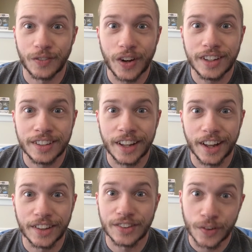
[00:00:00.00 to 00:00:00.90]
right? Yeah,
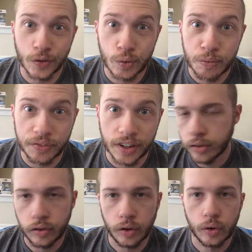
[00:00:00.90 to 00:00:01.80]
it sounds super fun.
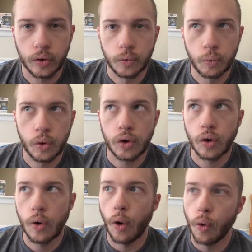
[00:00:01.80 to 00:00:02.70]
So we'll
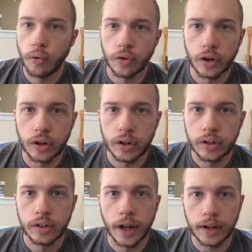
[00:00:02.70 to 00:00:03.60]
go over
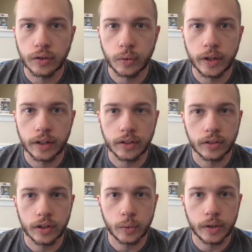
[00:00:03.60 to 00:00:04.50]
next week at the
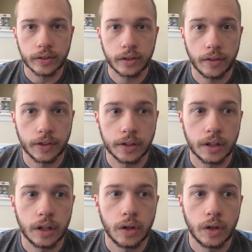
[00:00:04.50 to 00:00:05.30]
start of week 7.